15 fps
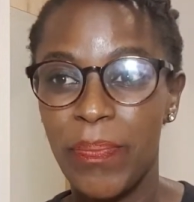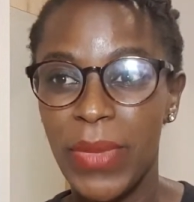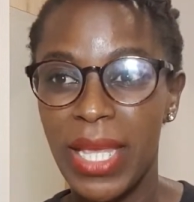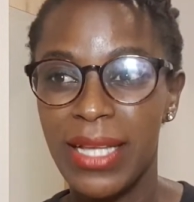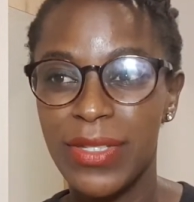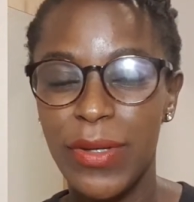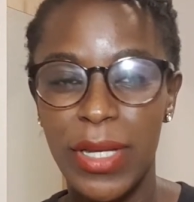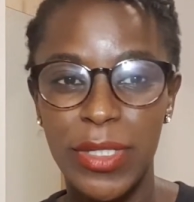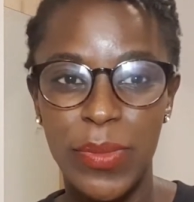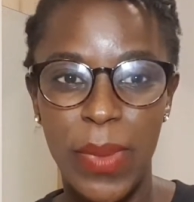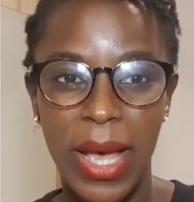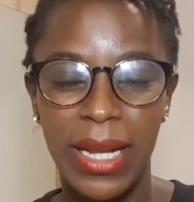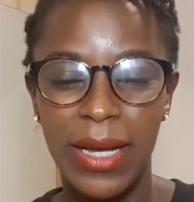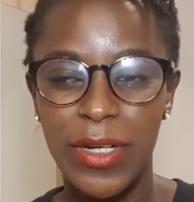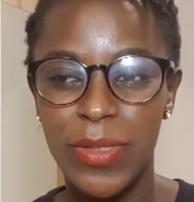it's going to
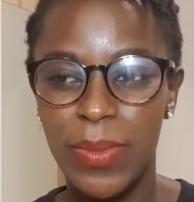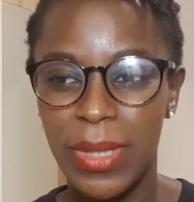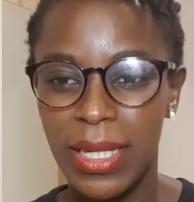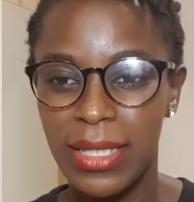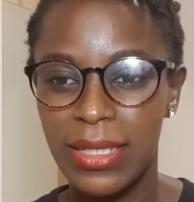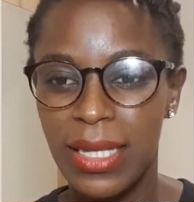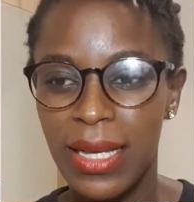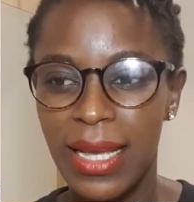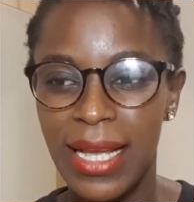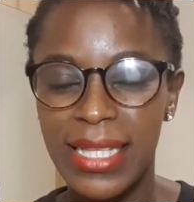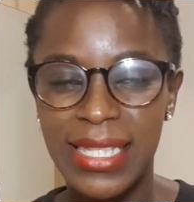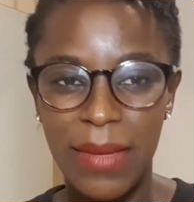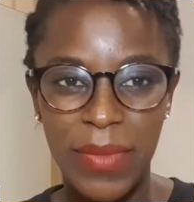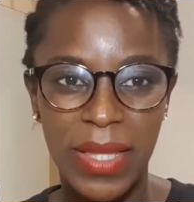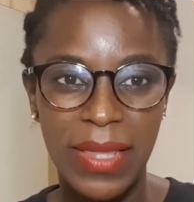pan out, but it's
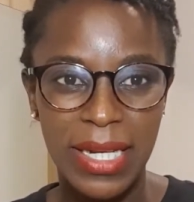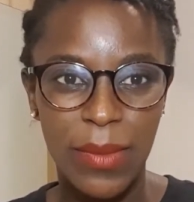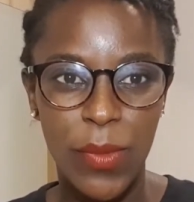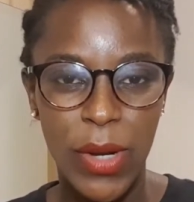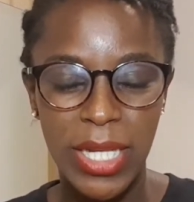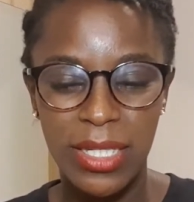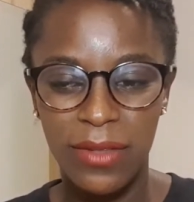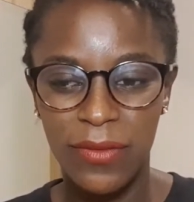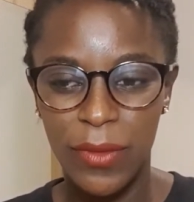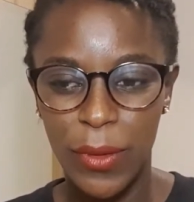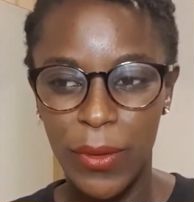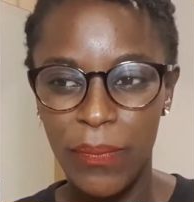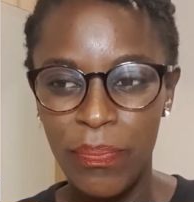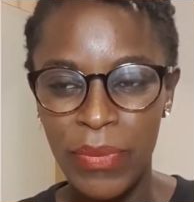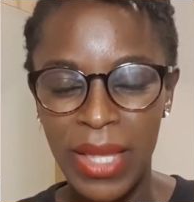something that I'm waiting
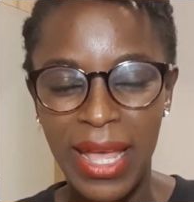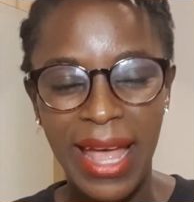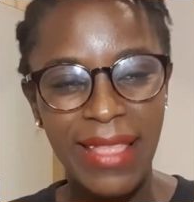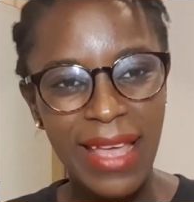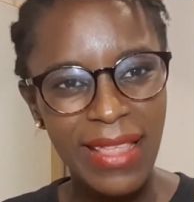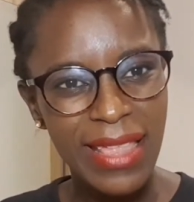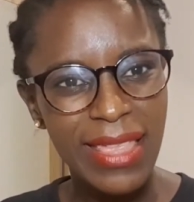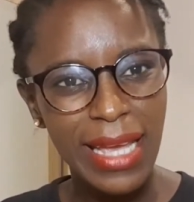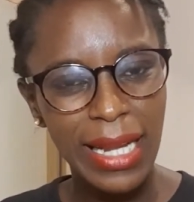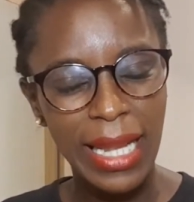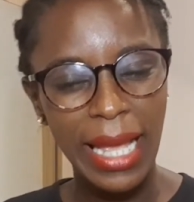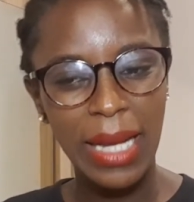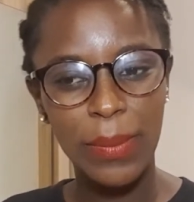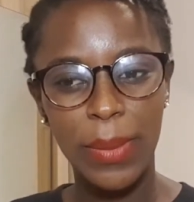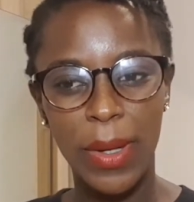for. And the other thing I
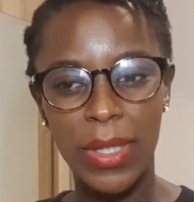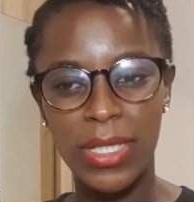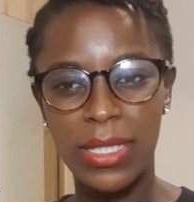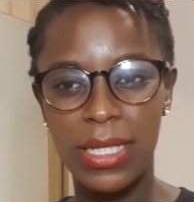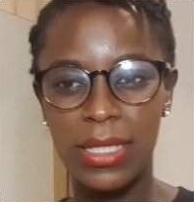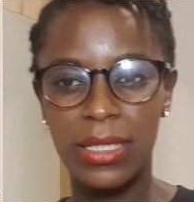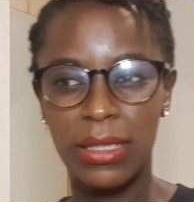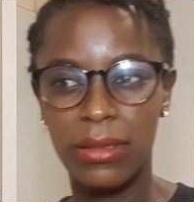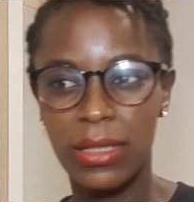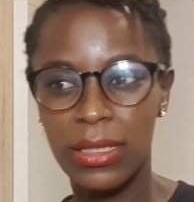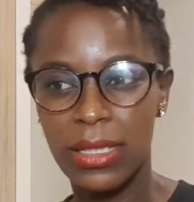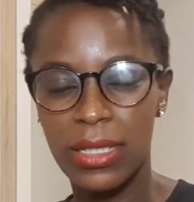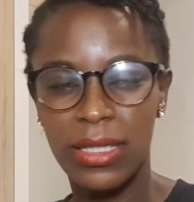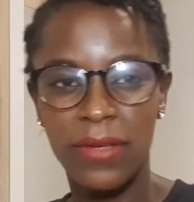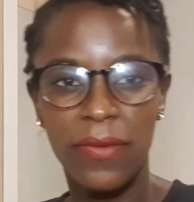like about this series
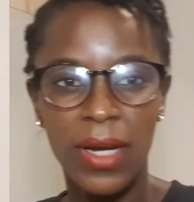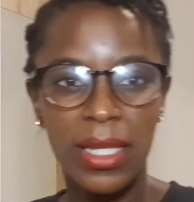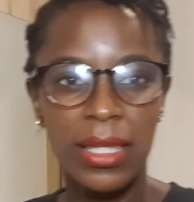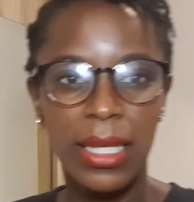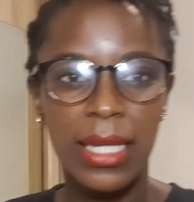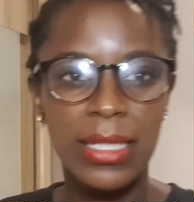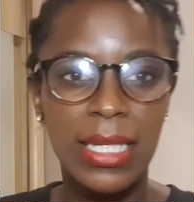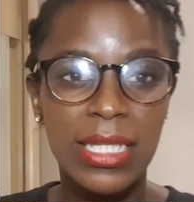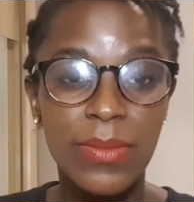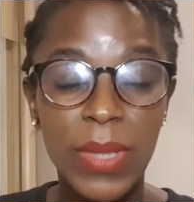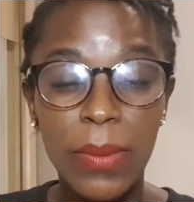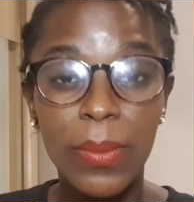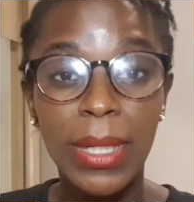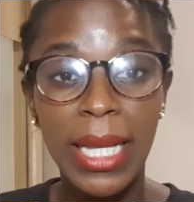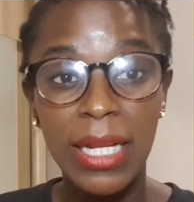is the fact that it's
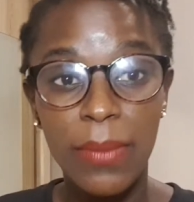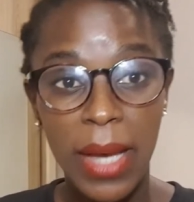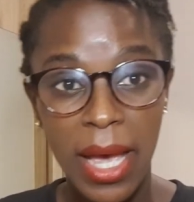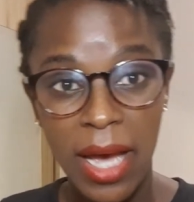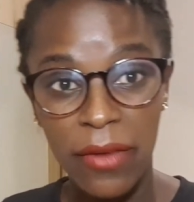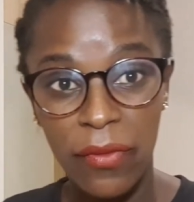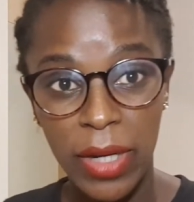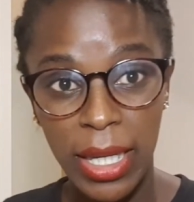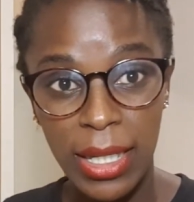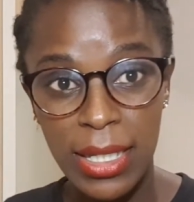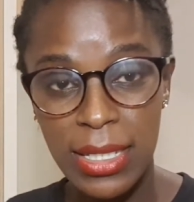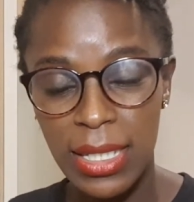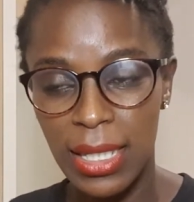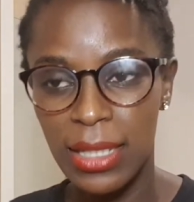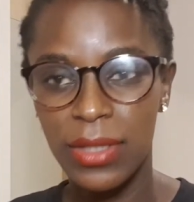being played by
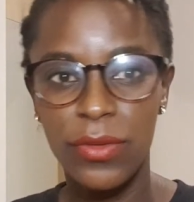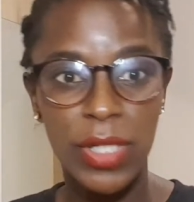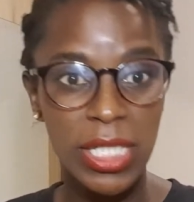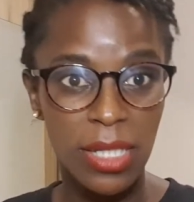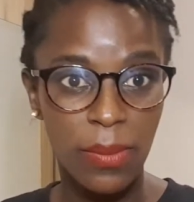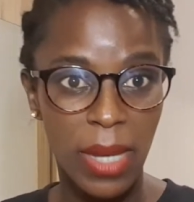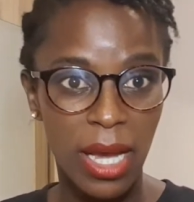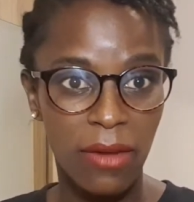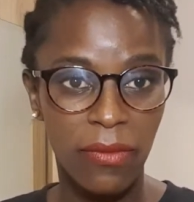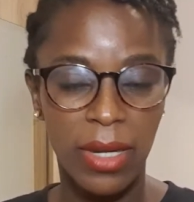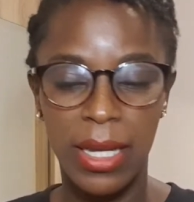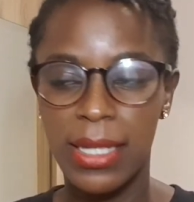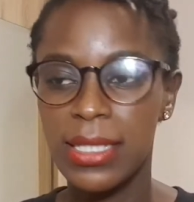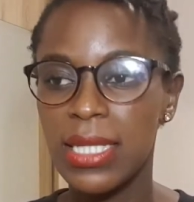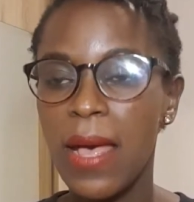Africans and written by
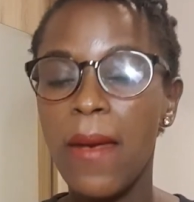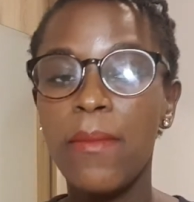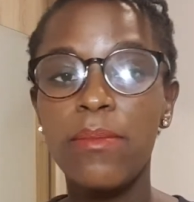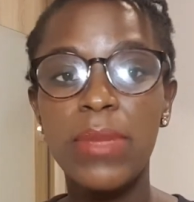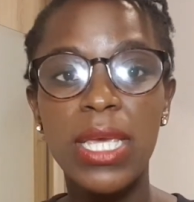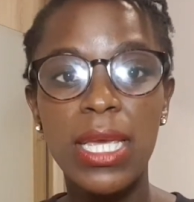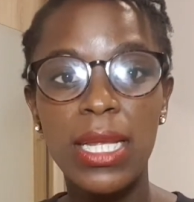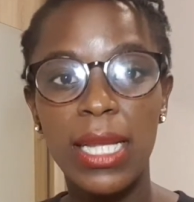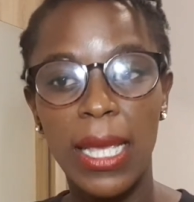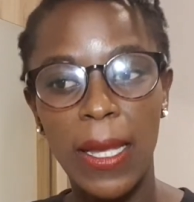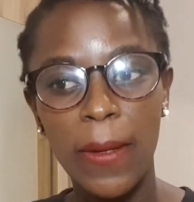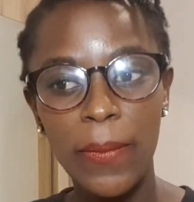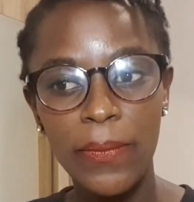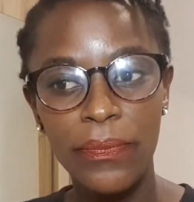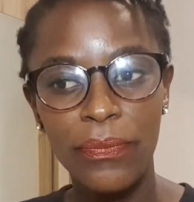Africans,
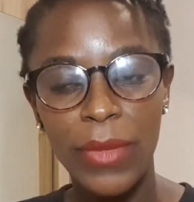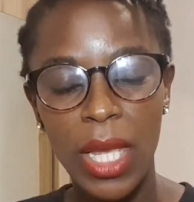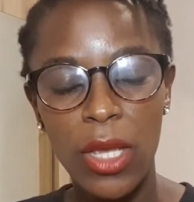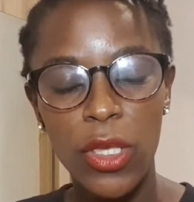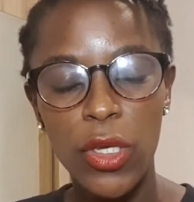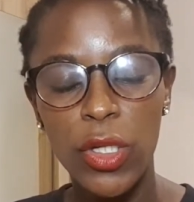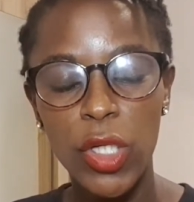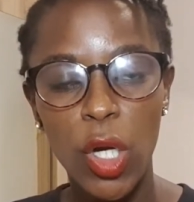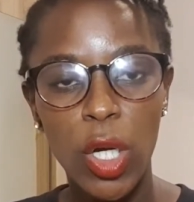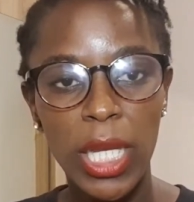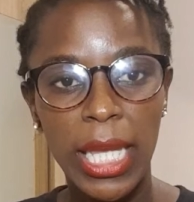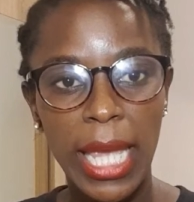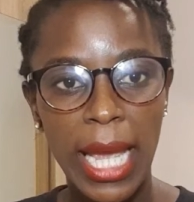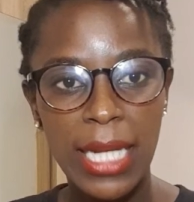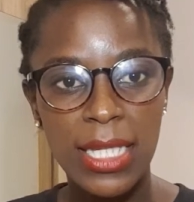meaning you don't
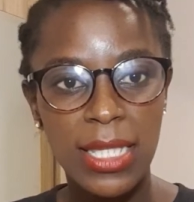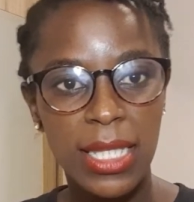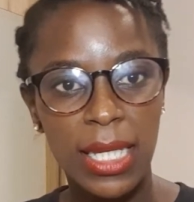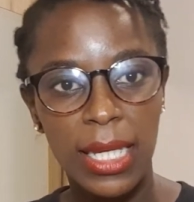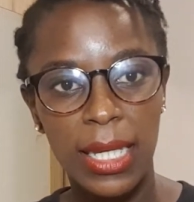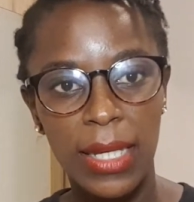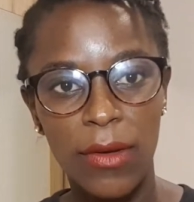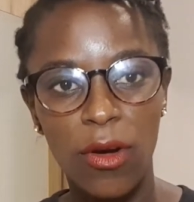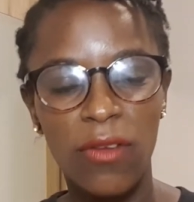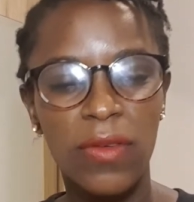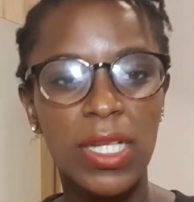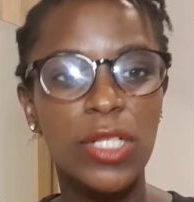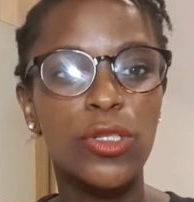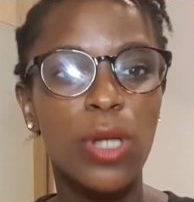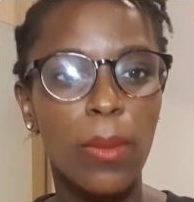get the
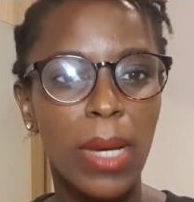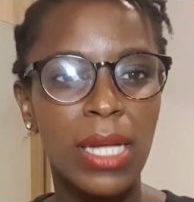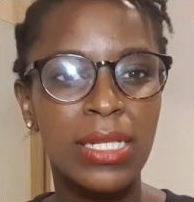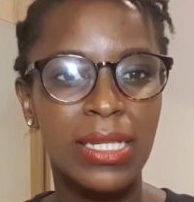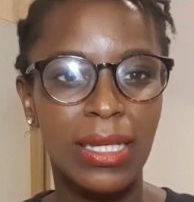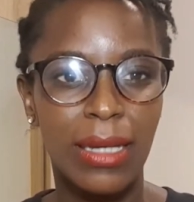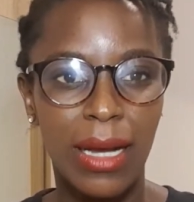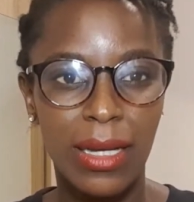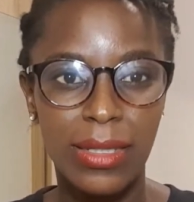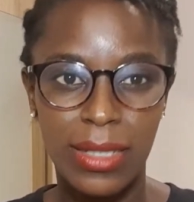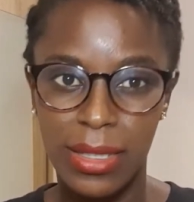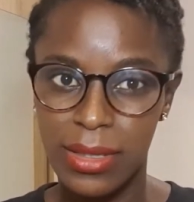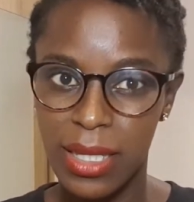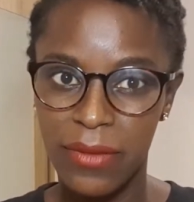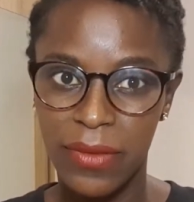overly dramatic
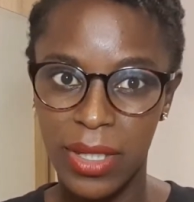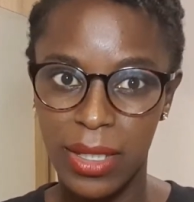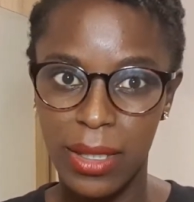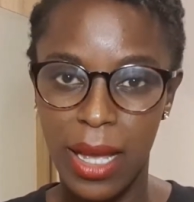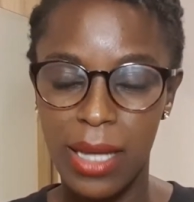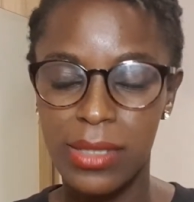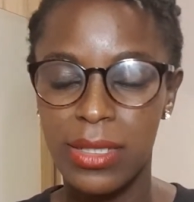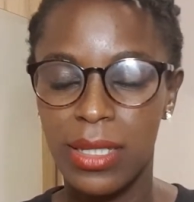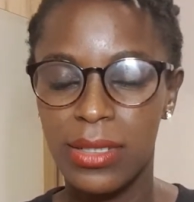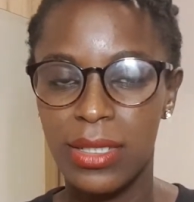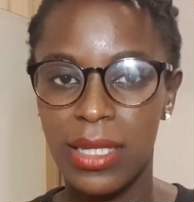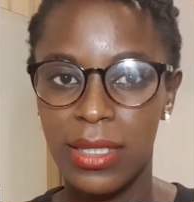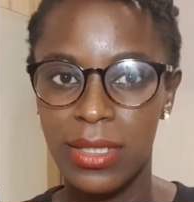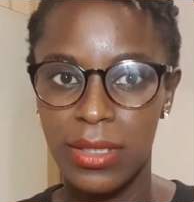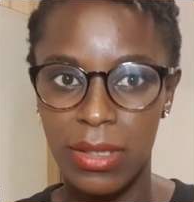accents, African accents,
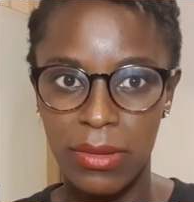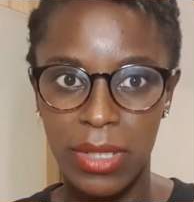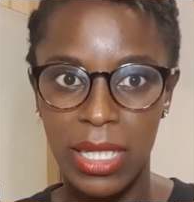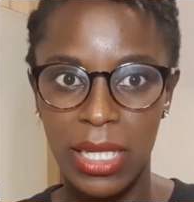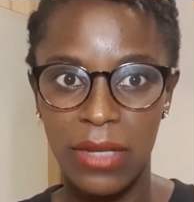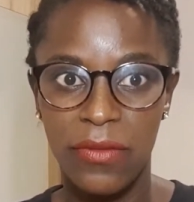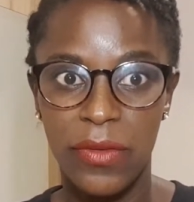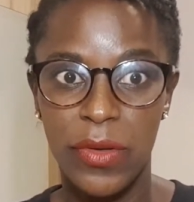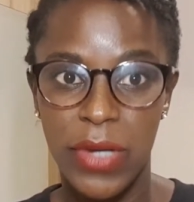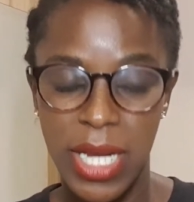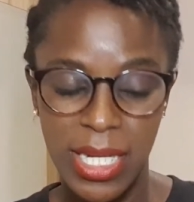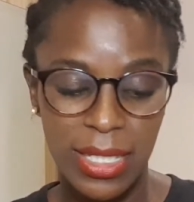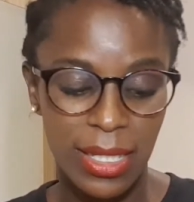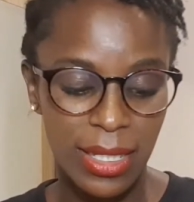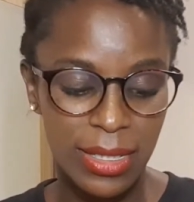that really
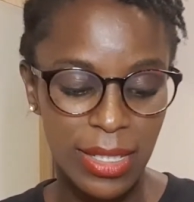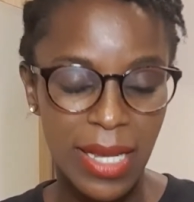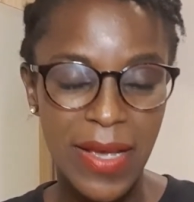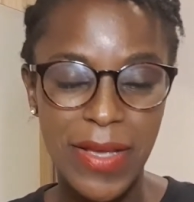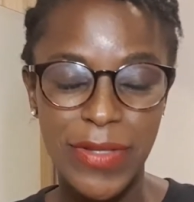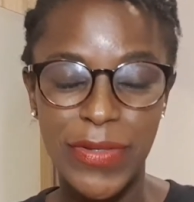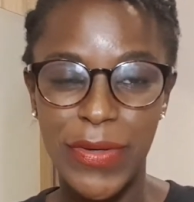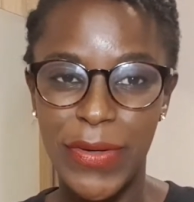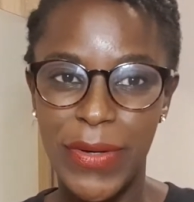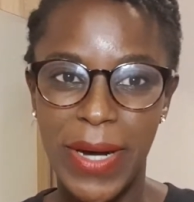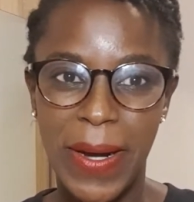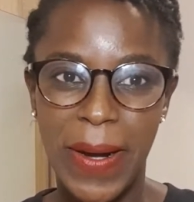infuriate us. So,